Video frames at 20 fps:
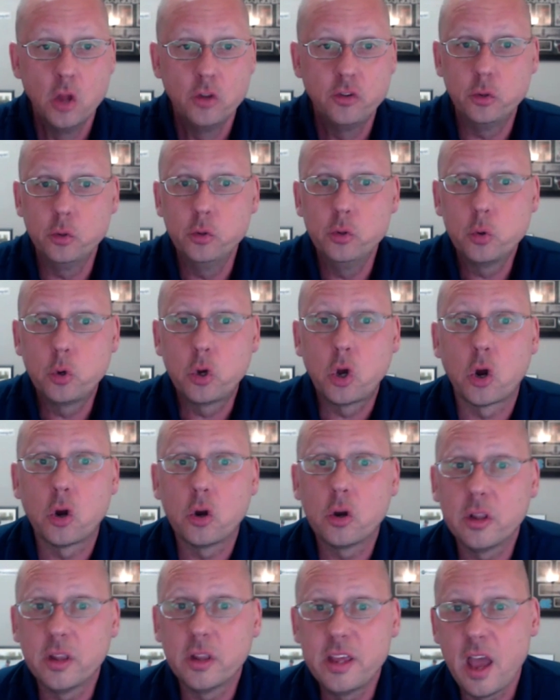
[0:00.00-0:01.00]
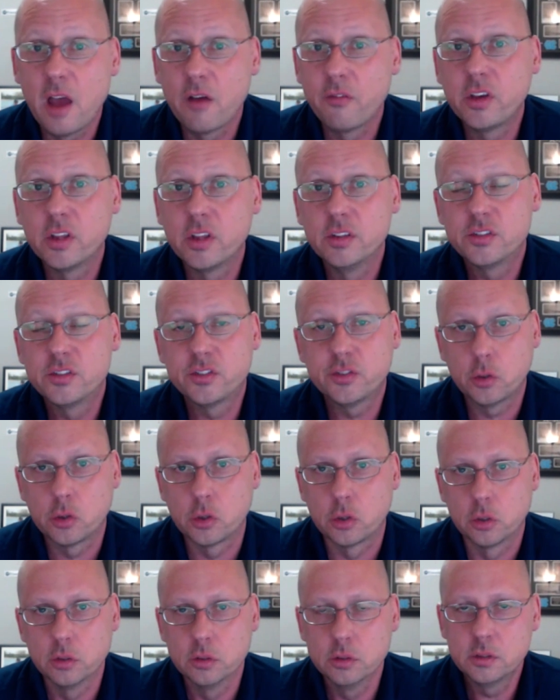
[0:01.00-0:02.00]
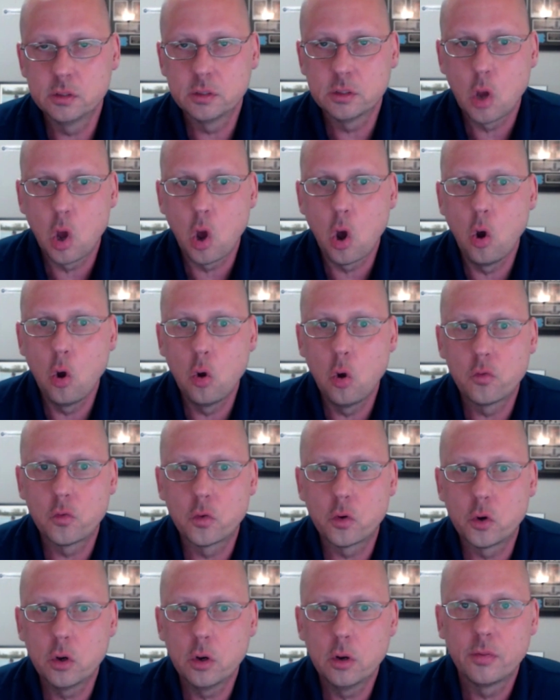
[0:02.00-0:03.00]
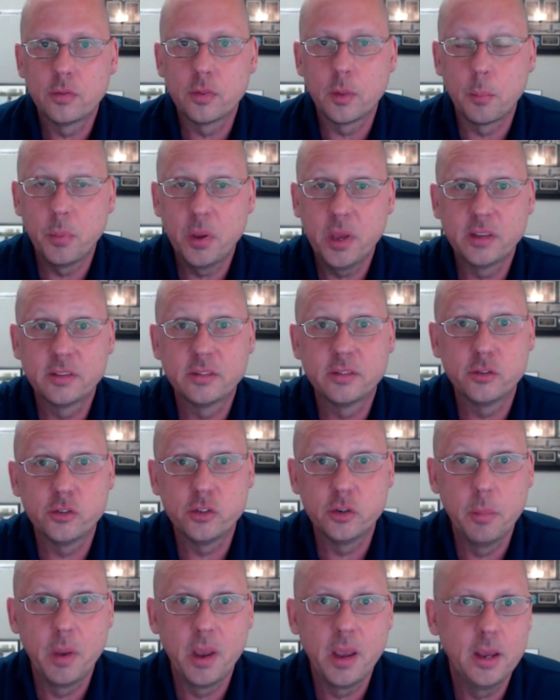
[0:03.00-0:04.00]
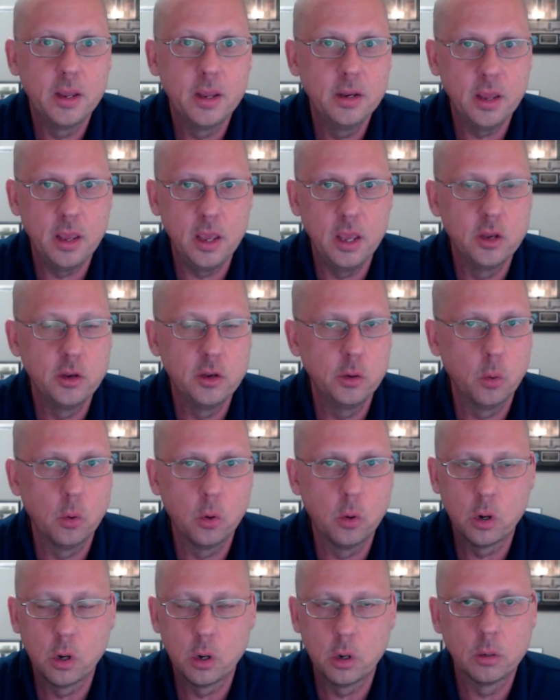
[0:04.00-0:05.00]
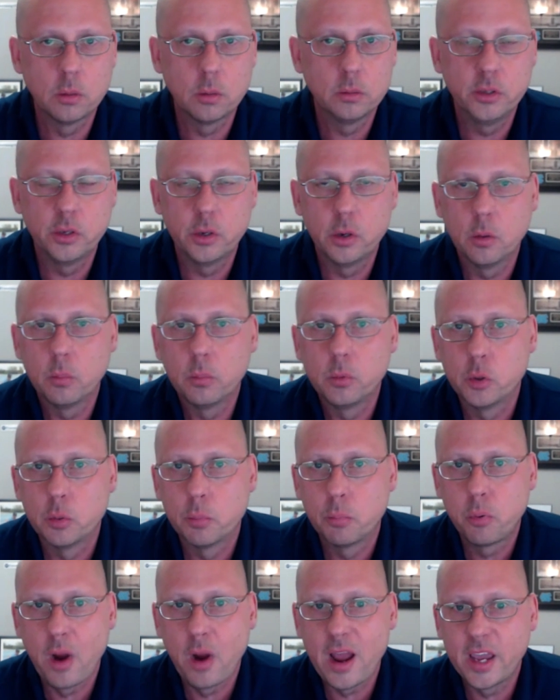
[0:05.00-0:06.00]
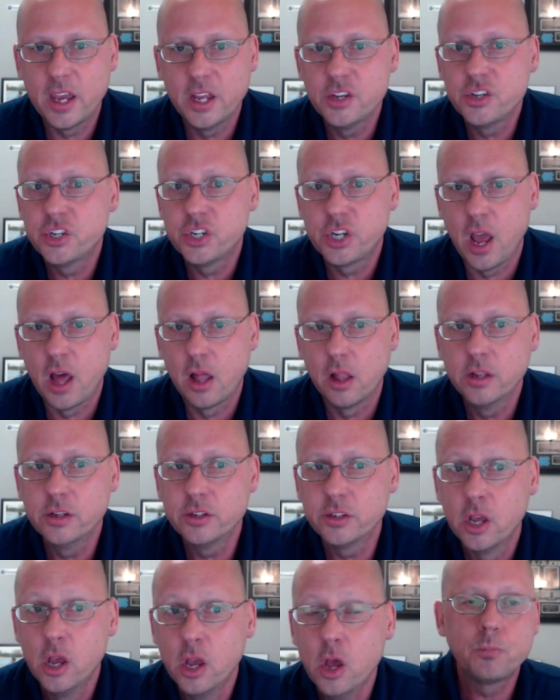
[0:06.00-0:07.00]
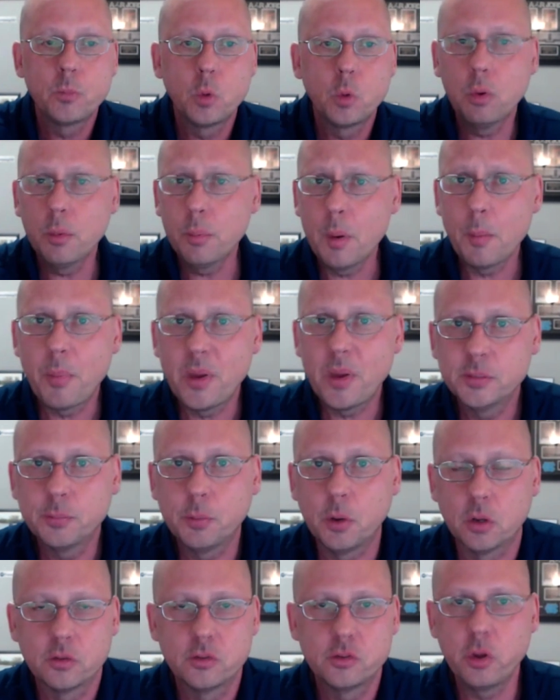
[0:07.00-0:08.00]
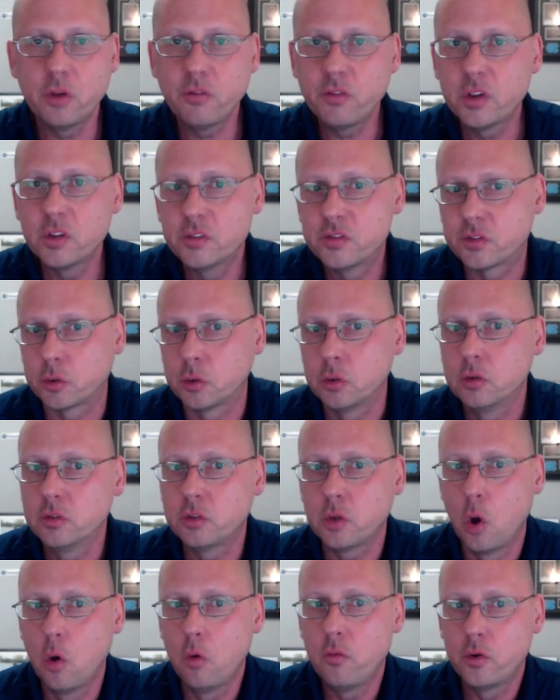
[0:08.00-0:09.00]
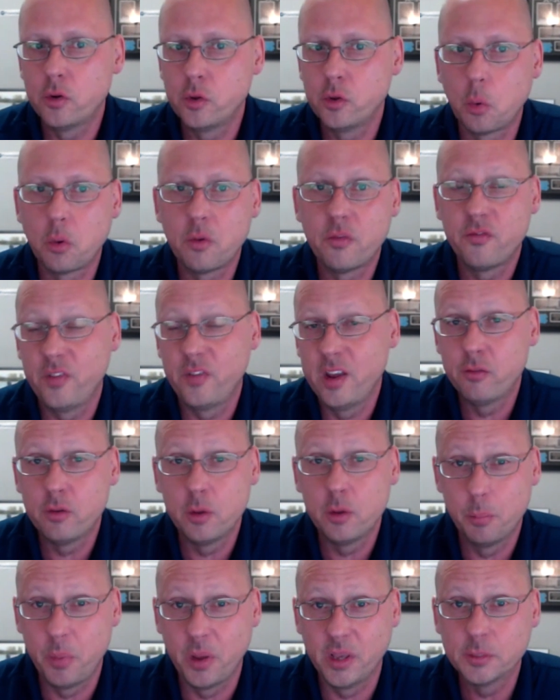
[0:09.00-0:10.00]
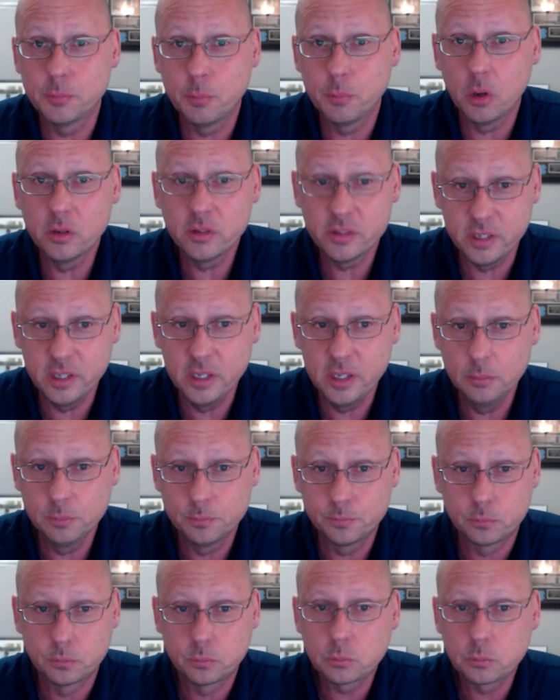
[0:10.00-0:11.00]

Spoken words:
do you currently have concerns over the picks that you made in your bracket challenge? What about baseball? Do you have concerns over your favorite baseball team